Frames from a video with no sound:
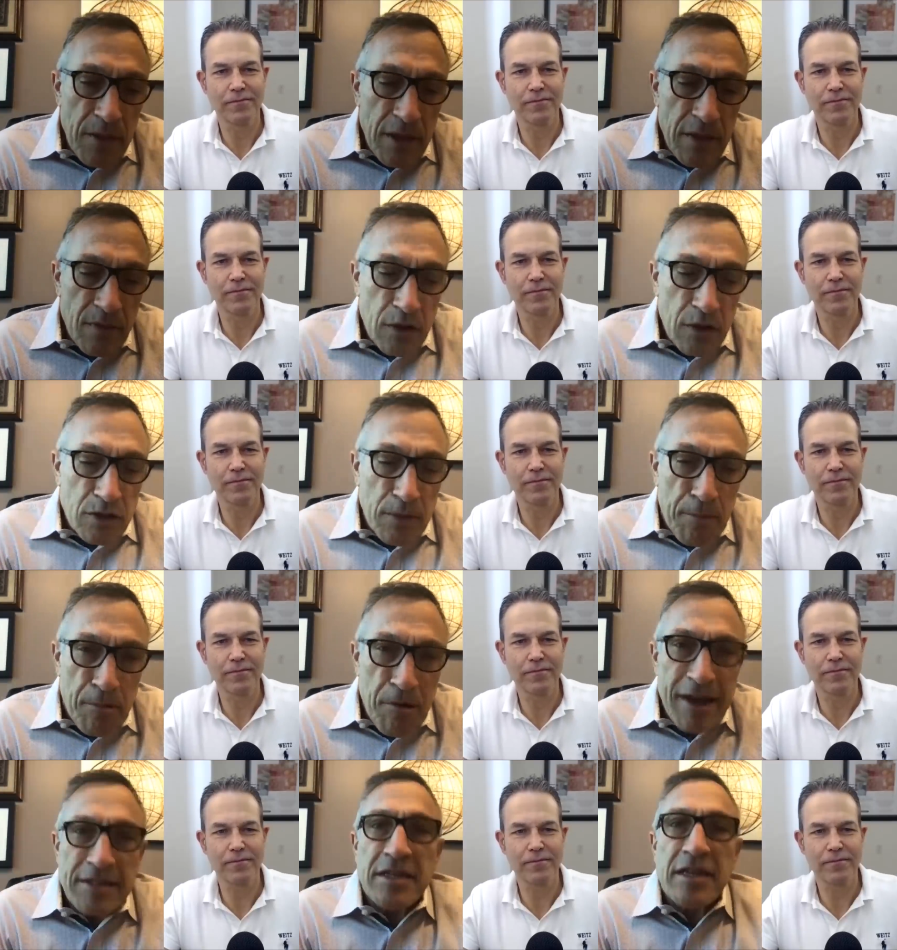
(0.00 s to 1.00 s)
Speaker 1: there's a
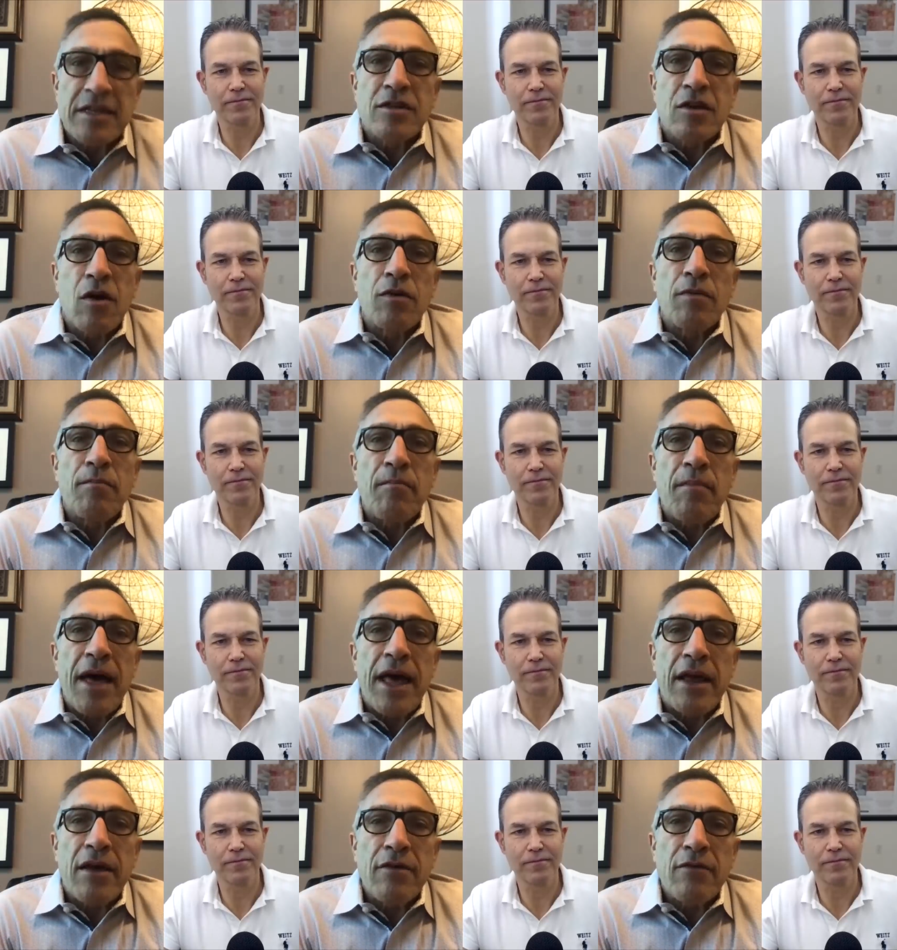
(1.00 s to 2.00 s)
process called
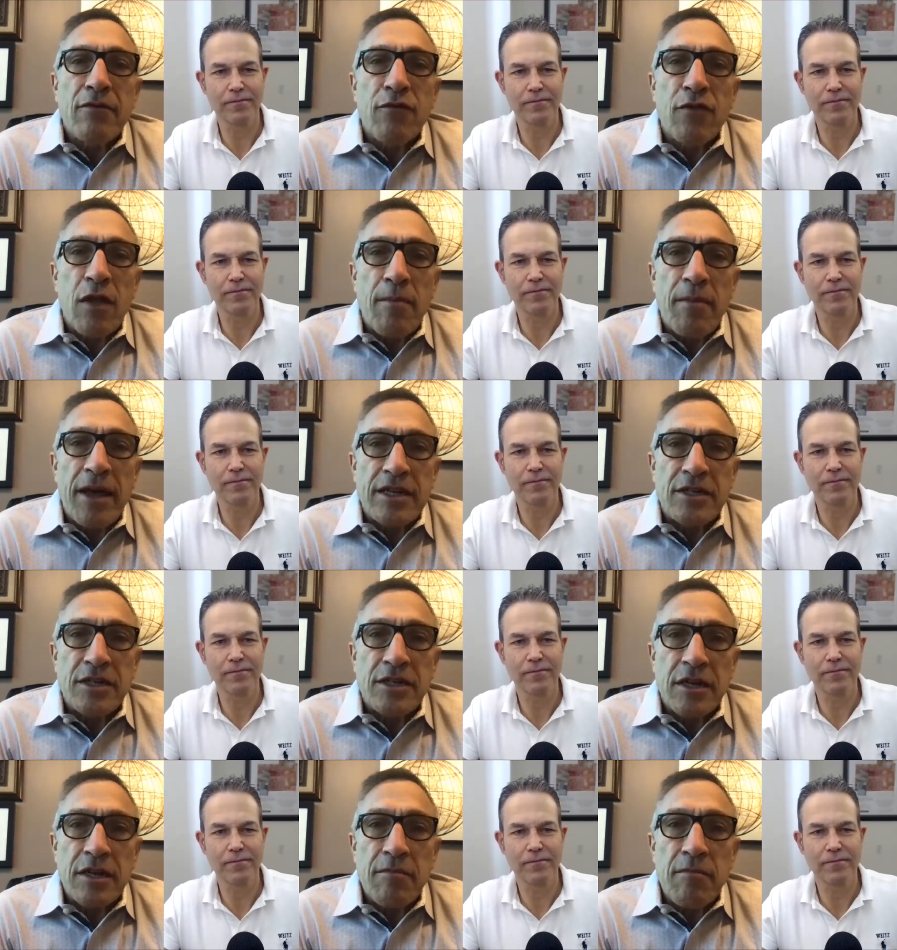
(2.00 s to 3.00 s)

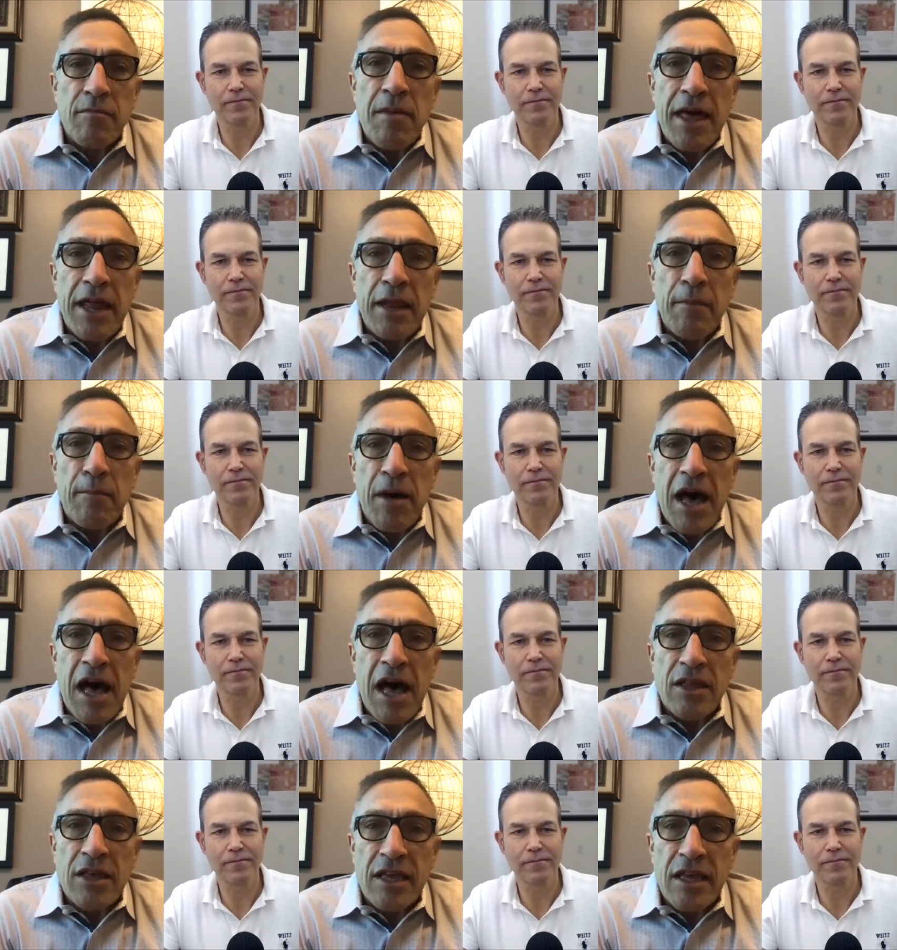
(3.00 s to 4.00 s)
metaflammation,
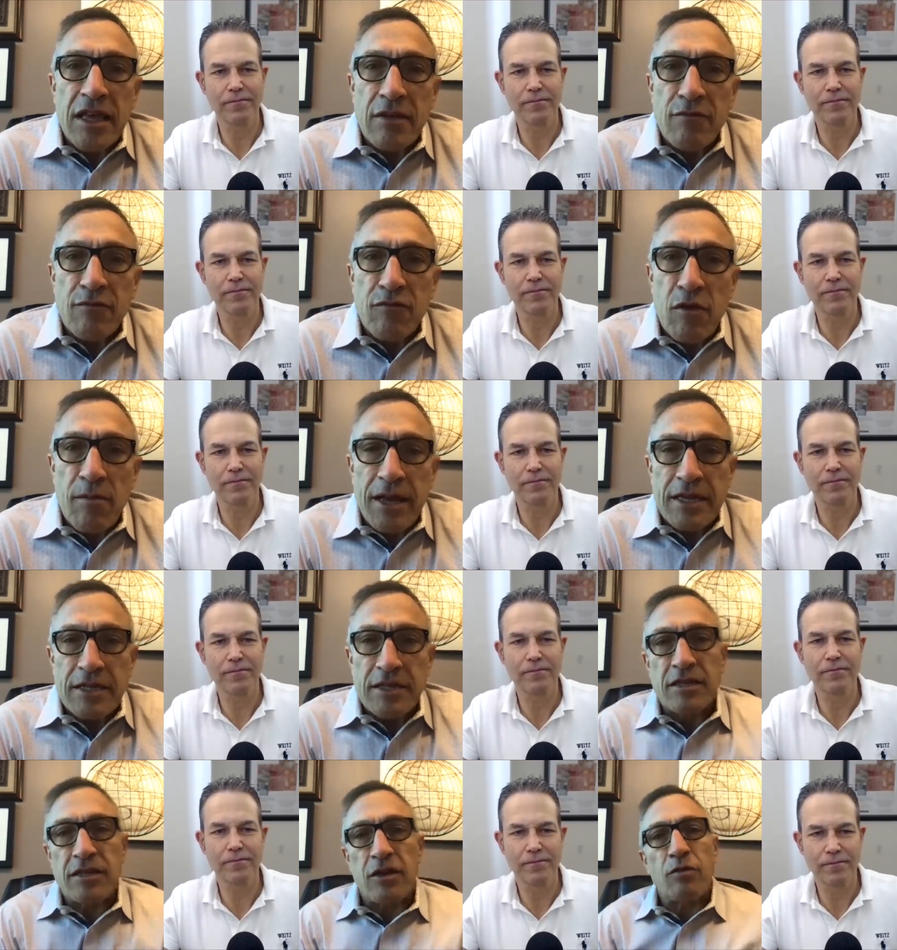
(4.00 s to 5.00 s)
metabolic
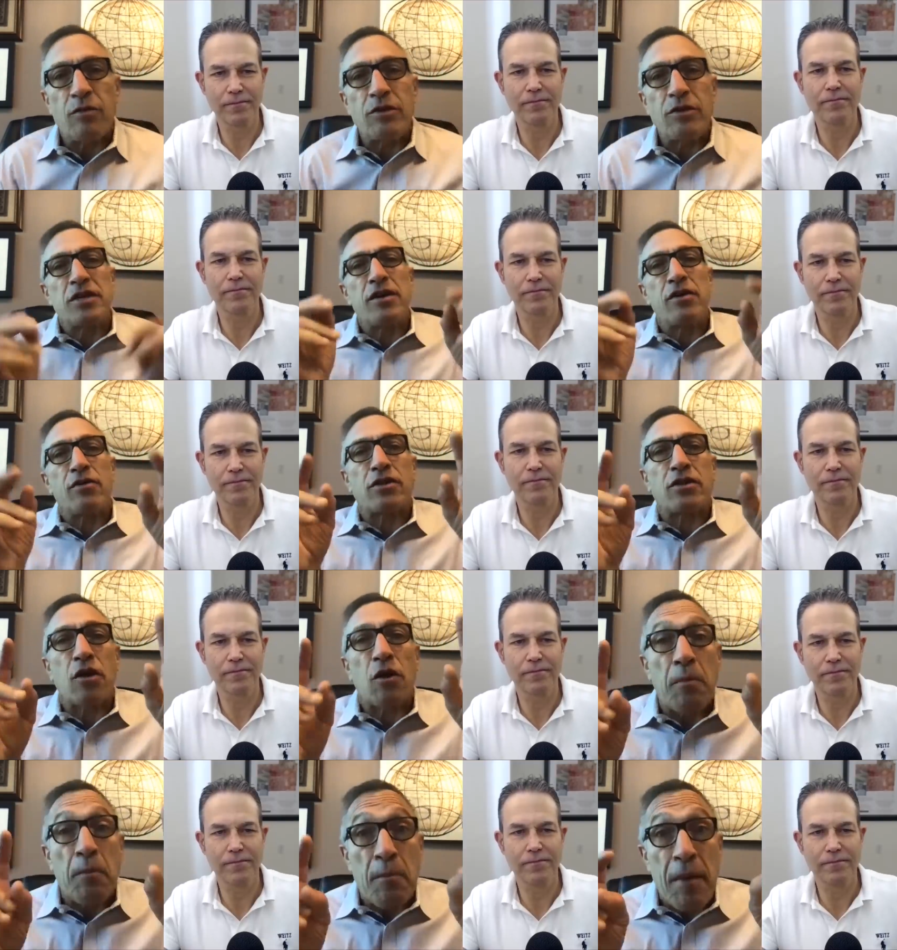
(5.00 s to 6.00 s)
inflammation. You know, we used to hear the
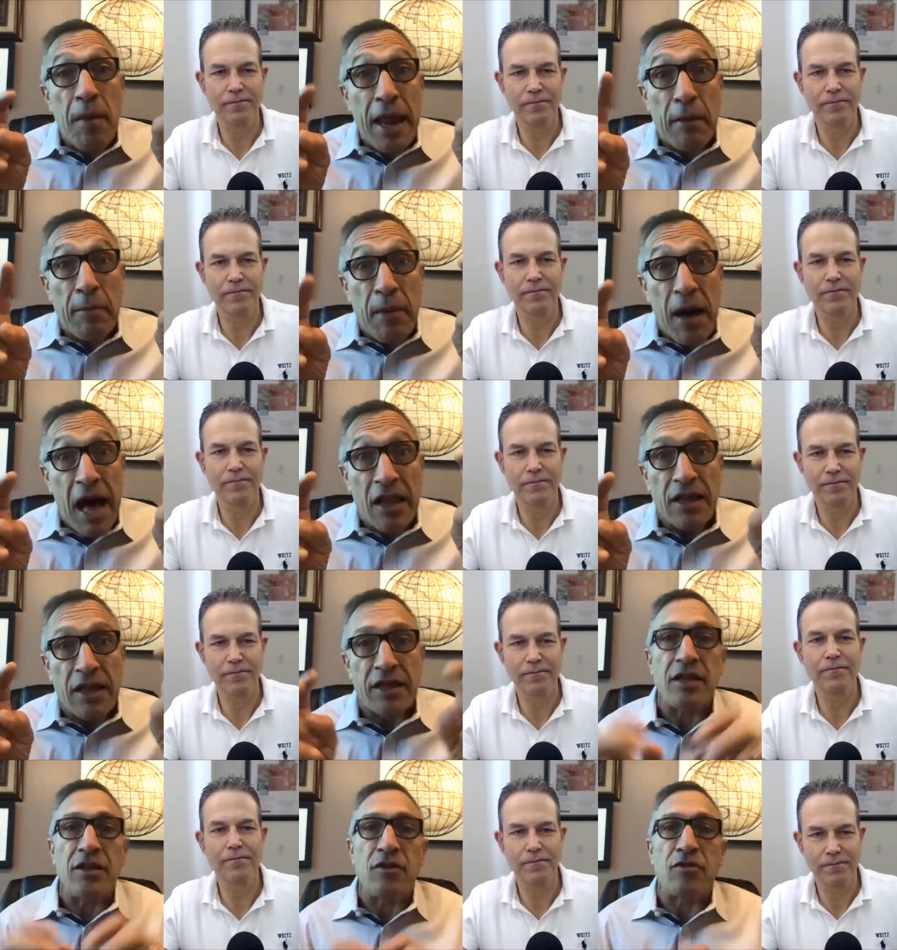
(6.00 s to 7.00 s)
term
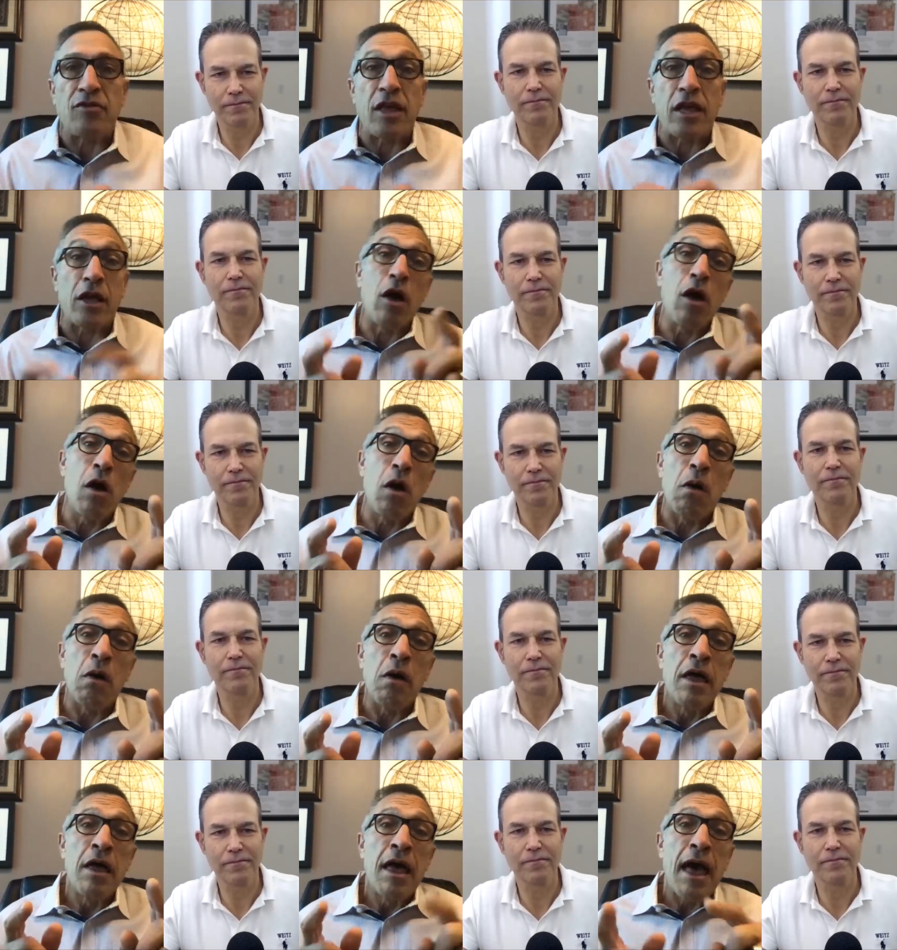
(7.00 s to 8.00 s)
metabolic and you think,
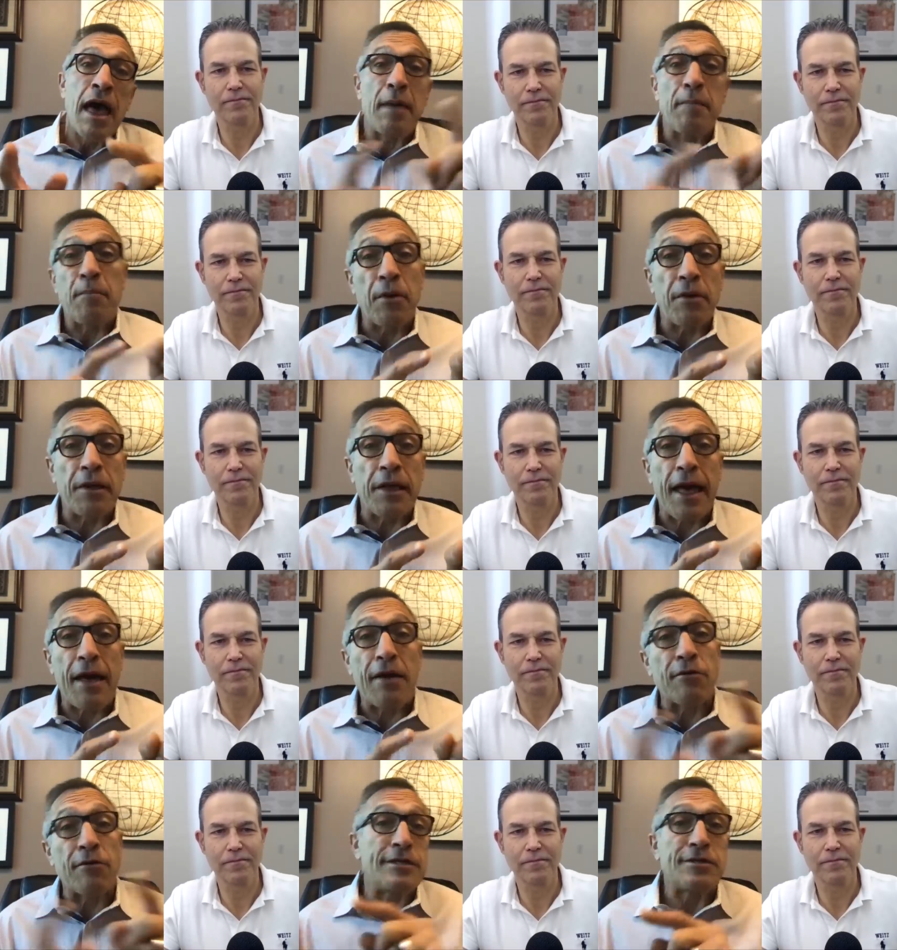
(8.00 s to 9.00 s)
oh, I burn
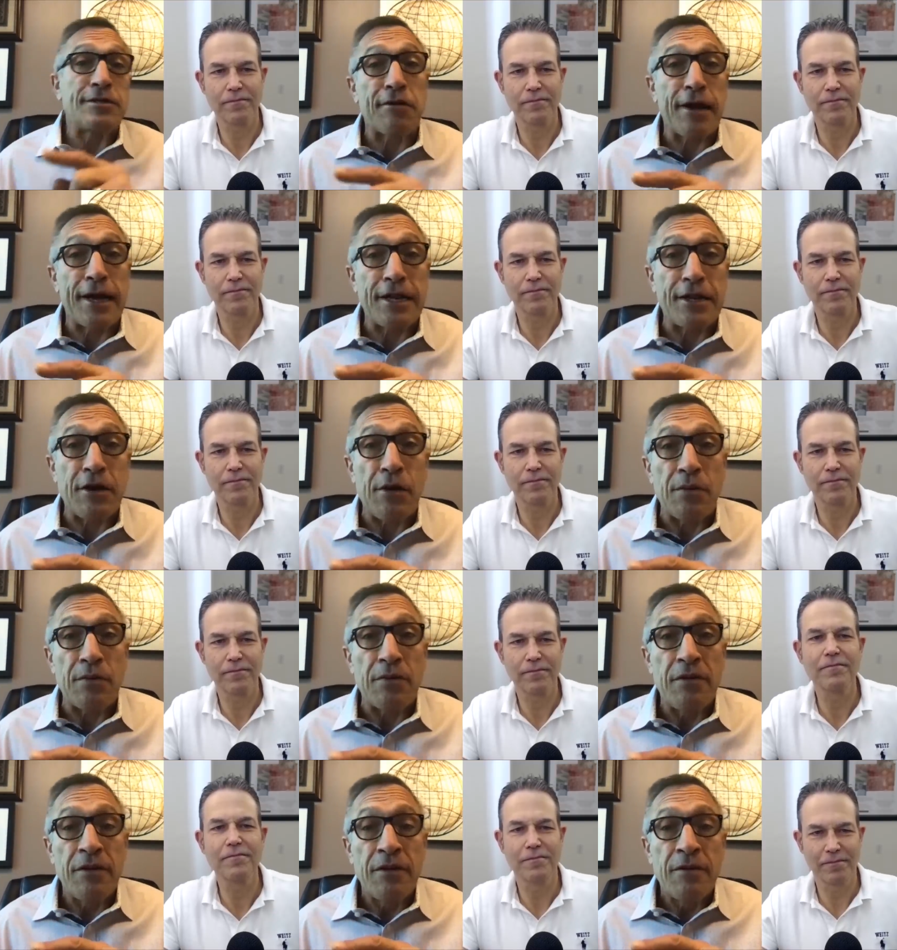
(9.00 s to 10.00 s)
calories or I don't,
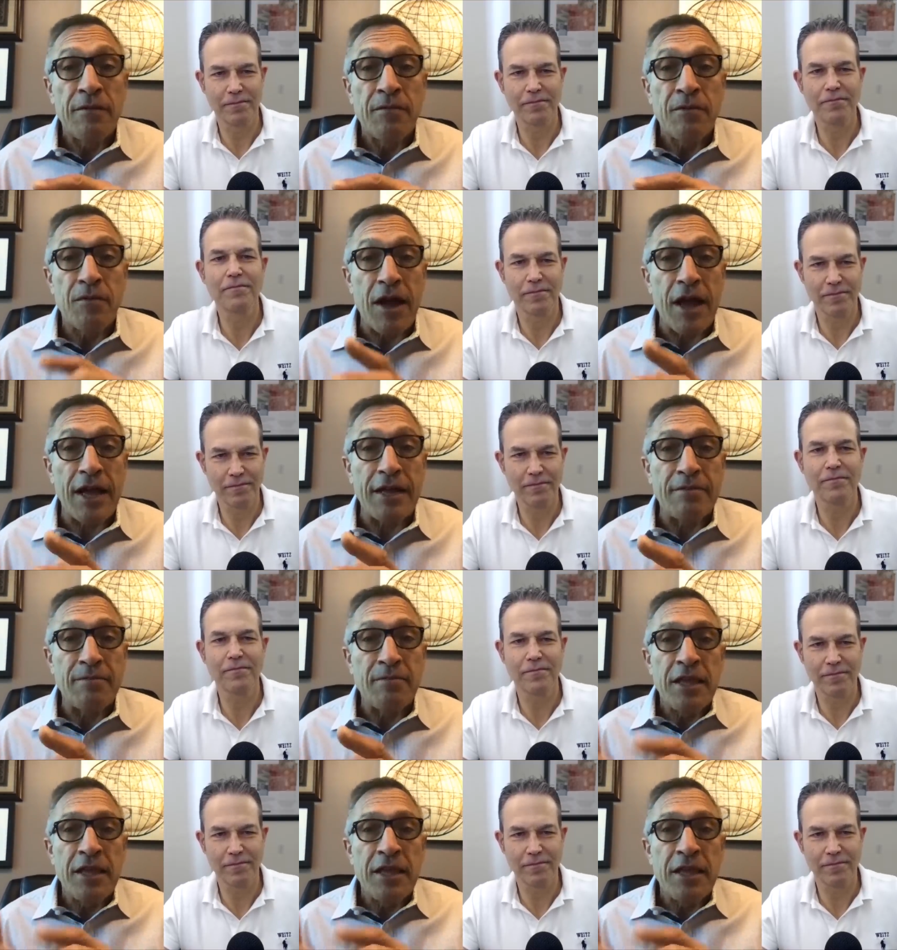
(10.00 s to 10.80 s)
right?